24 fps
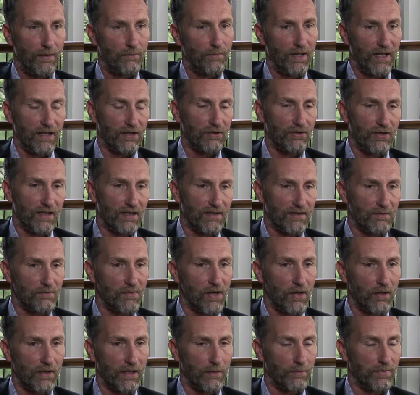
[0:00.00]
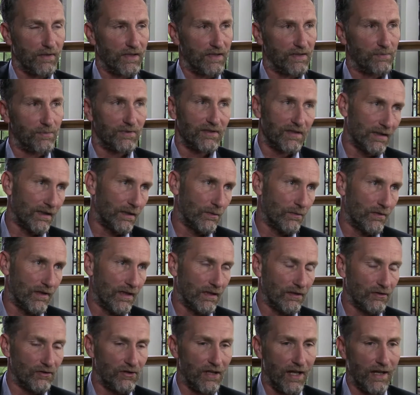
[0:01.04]
Packaging as a marketplace, particularly
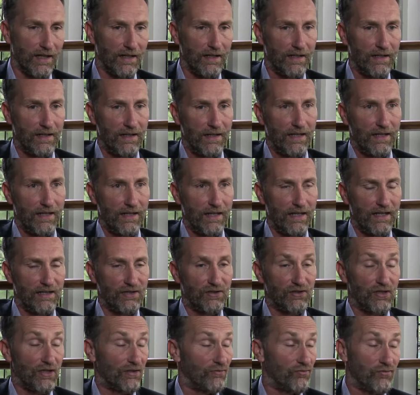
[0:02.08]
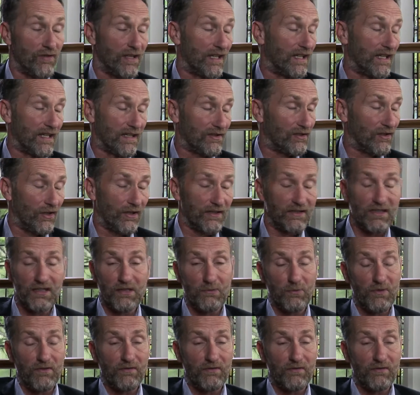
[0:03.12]
with inkjet, is just really exciting.